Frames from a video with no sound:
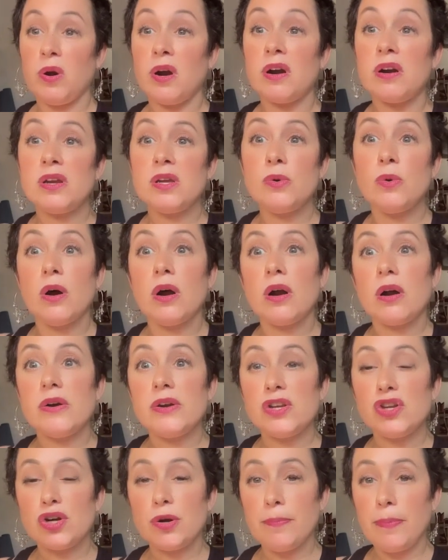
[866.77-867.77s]
where you
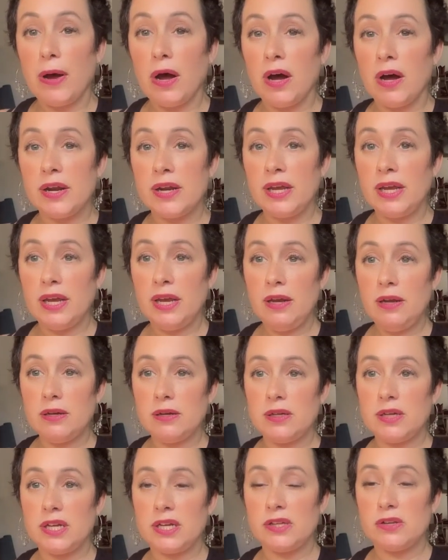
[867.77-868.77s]
are in your body,
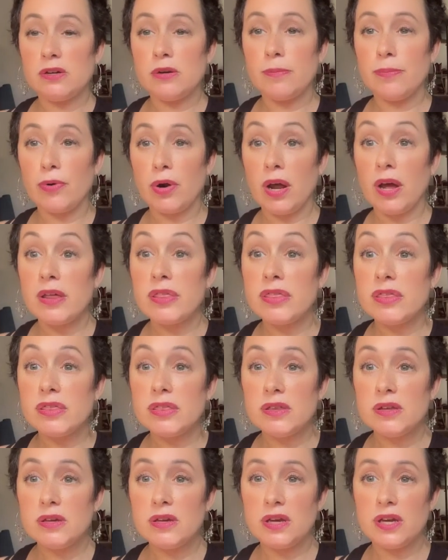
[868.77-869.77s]
in your
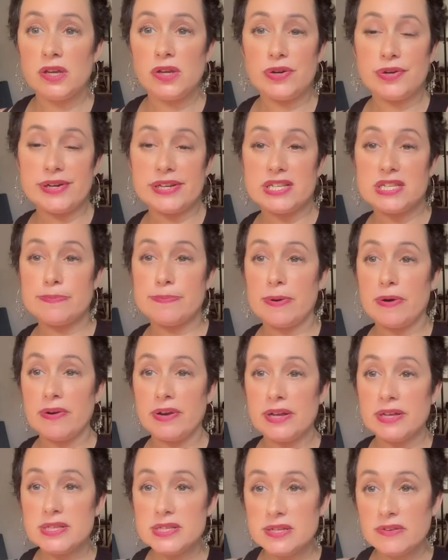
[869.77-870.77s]
breath, in your
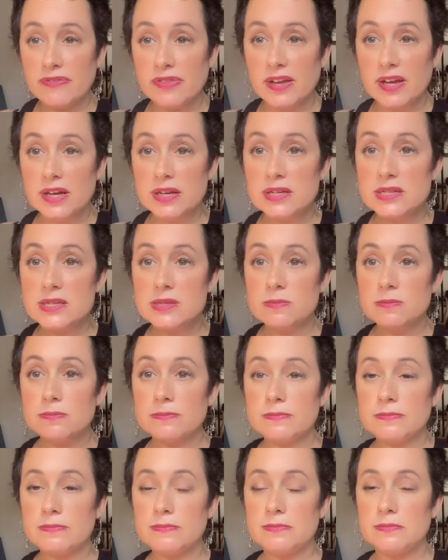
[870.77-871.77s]
experience of
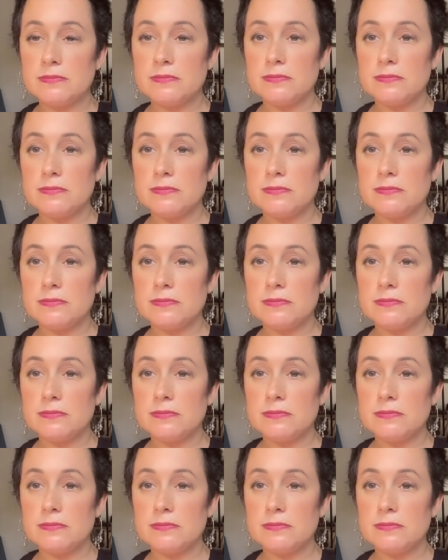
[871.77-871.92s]
things.